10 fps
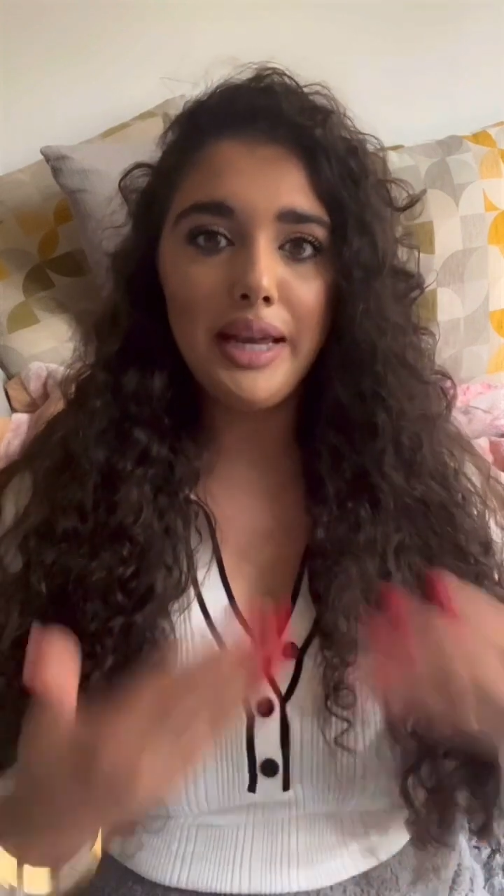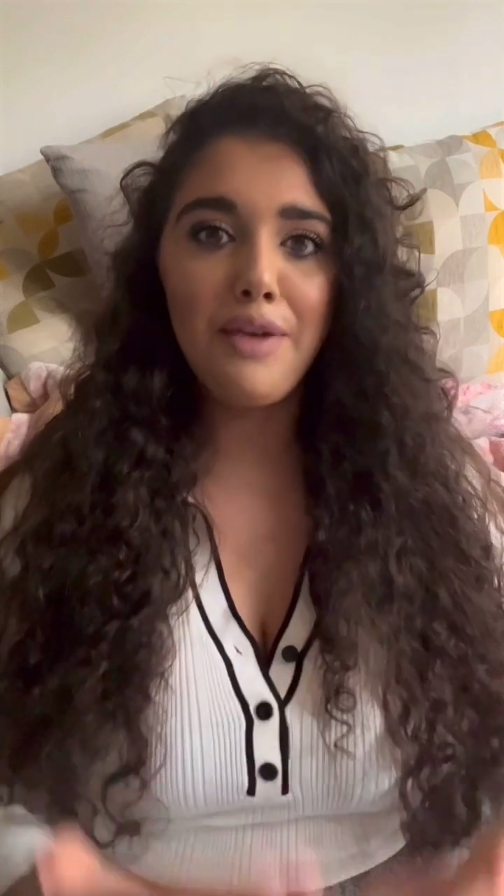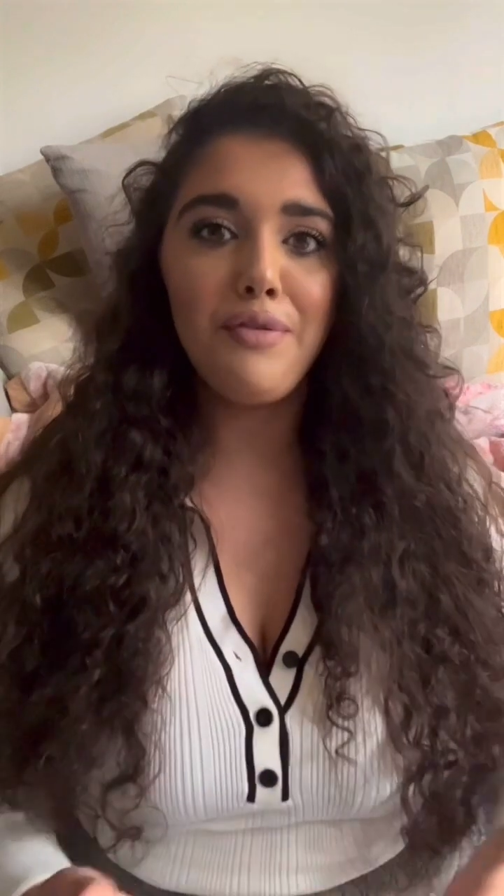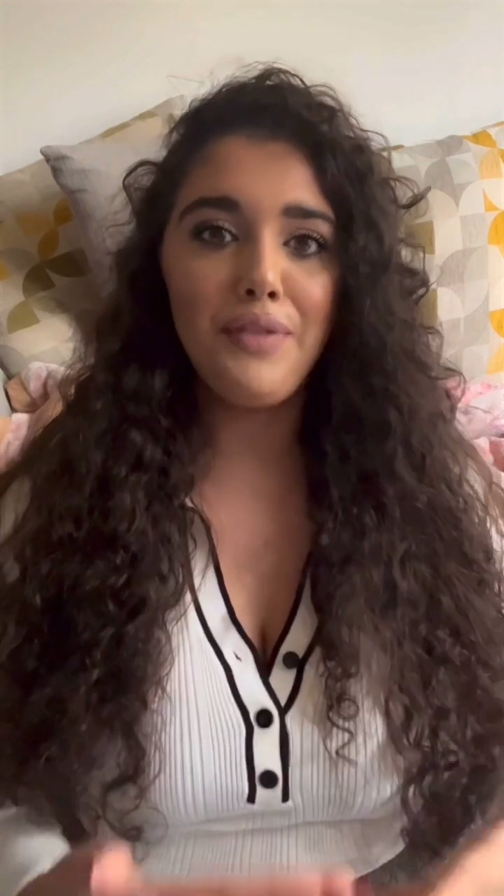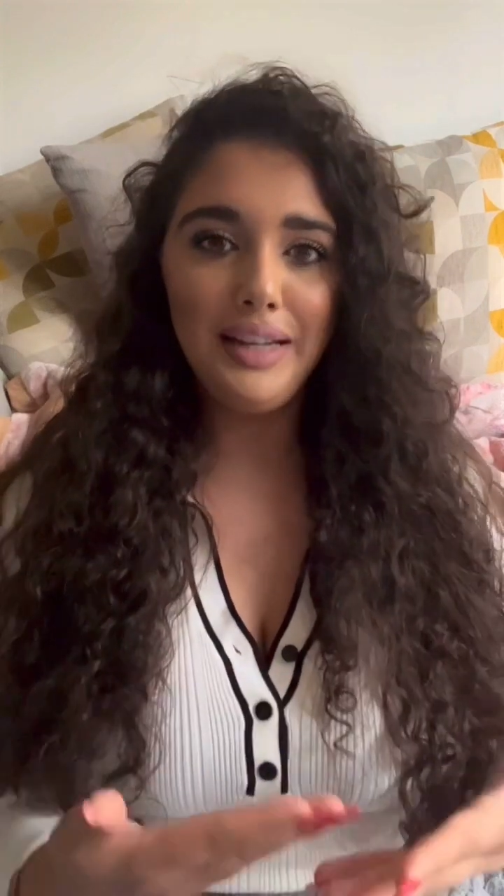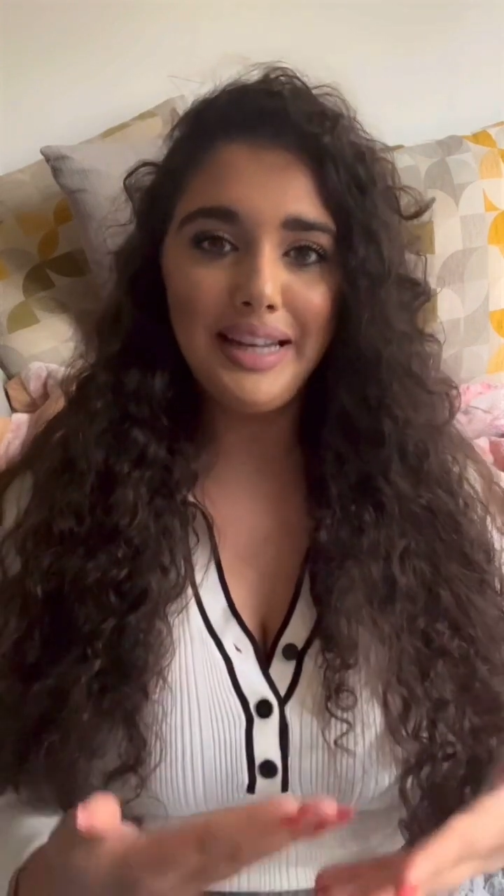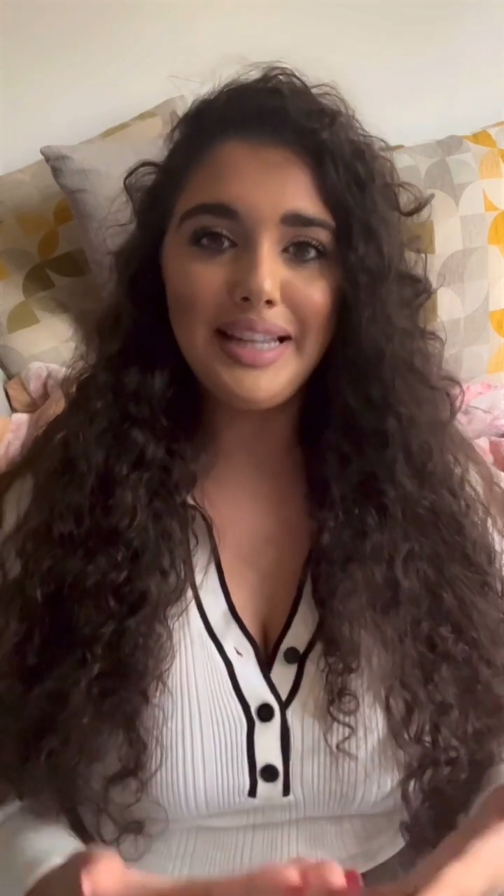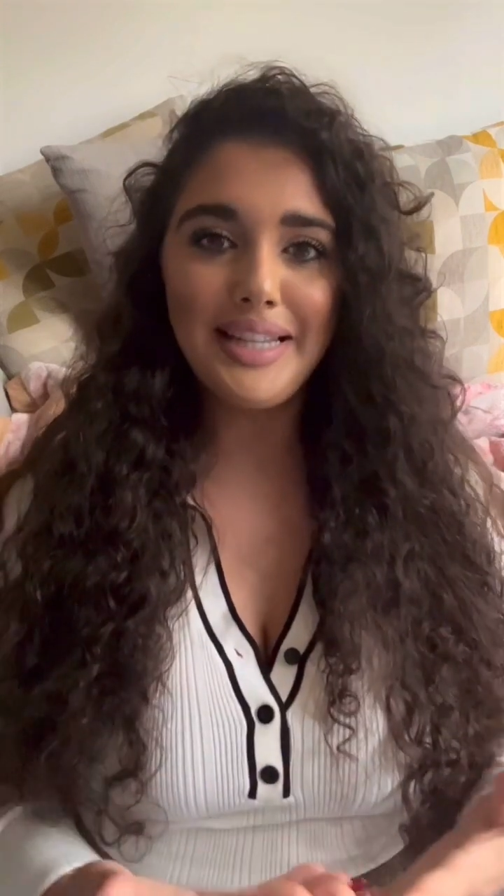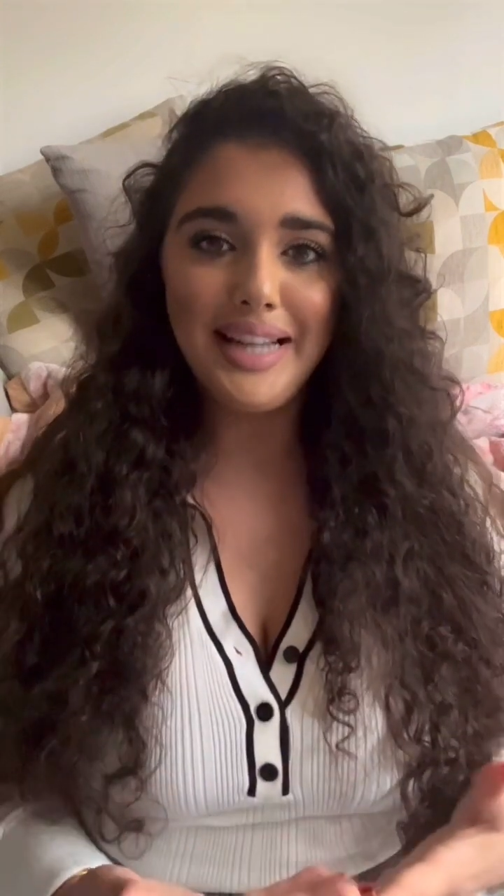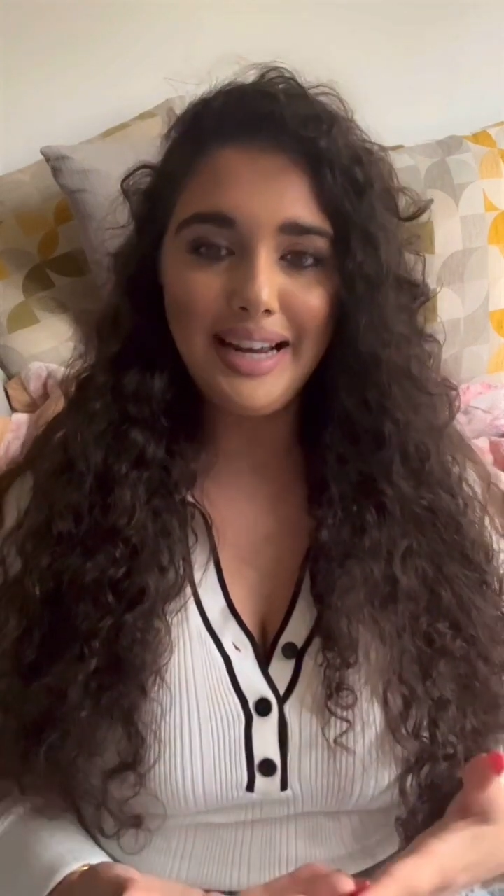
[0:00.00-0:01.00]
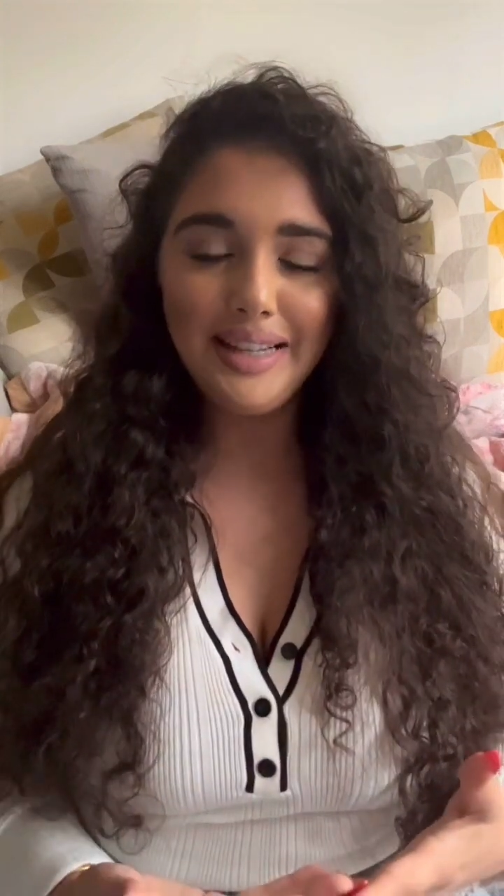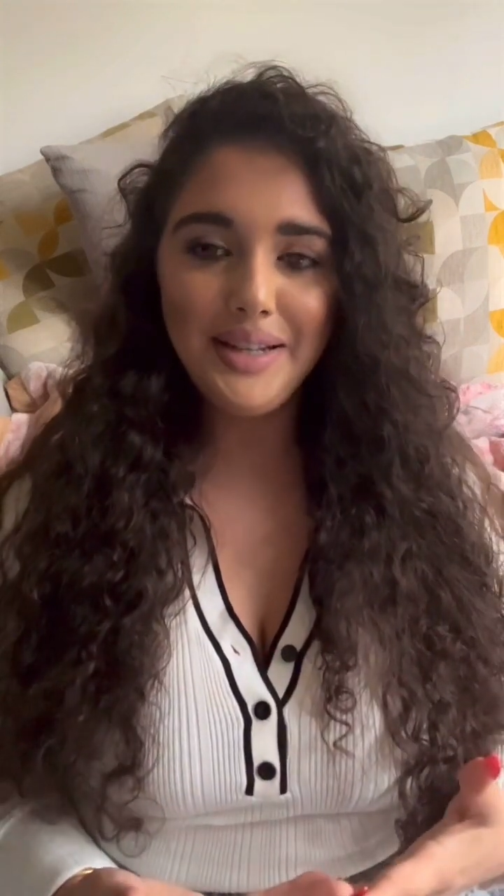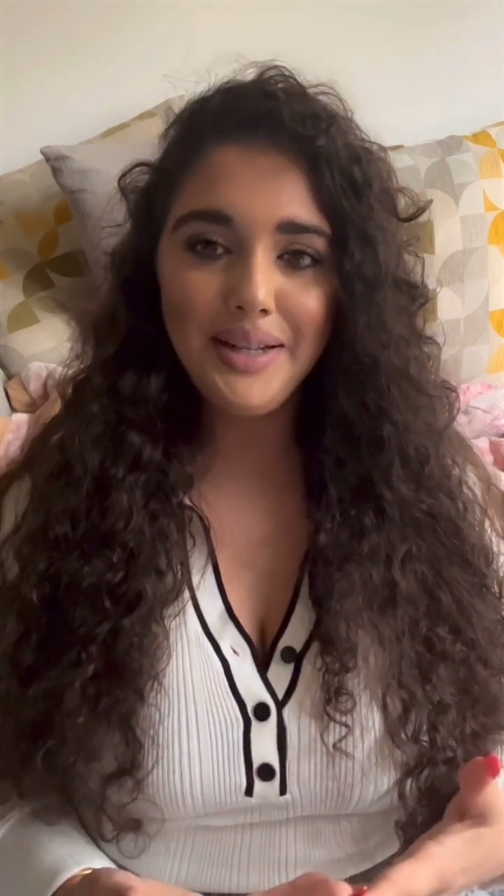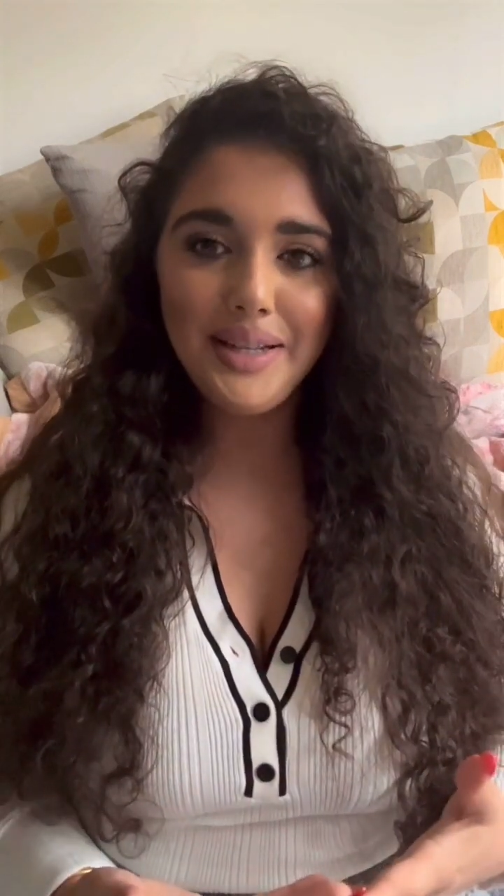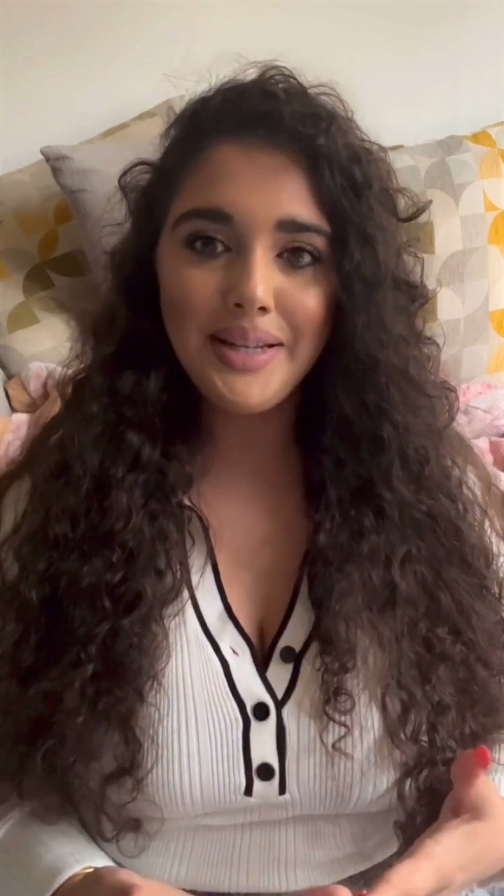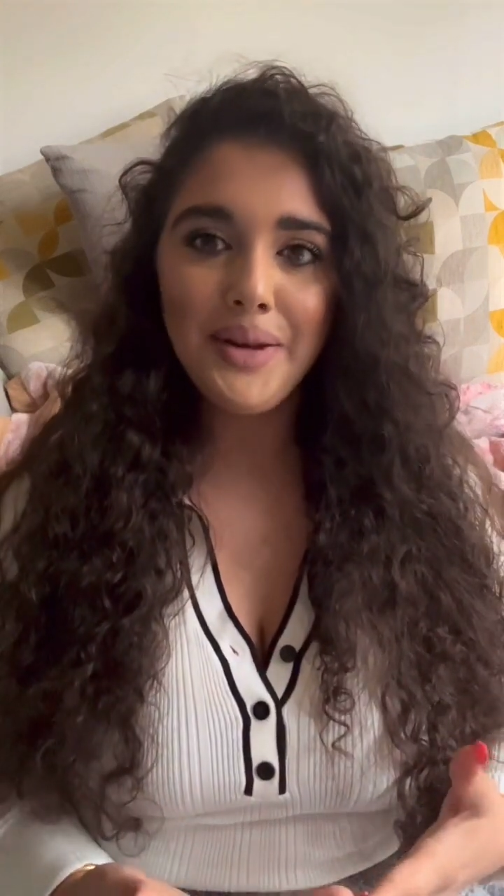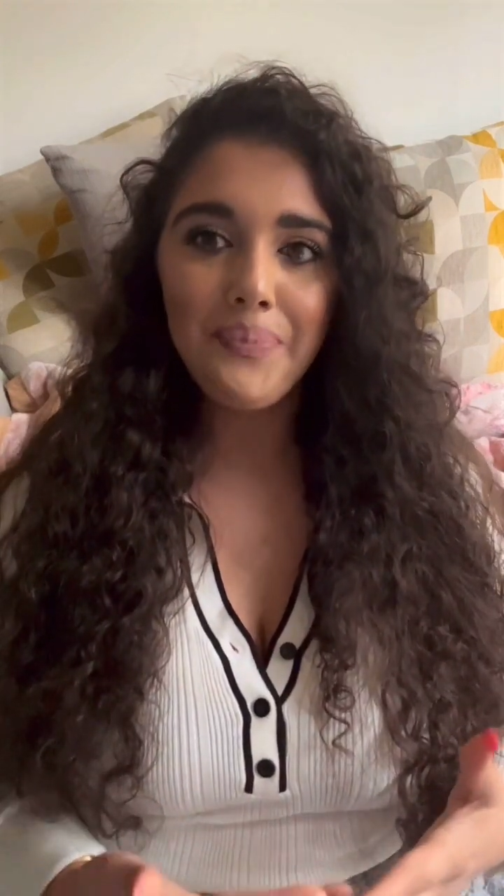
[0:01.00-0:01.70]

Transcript: keep filling the silence.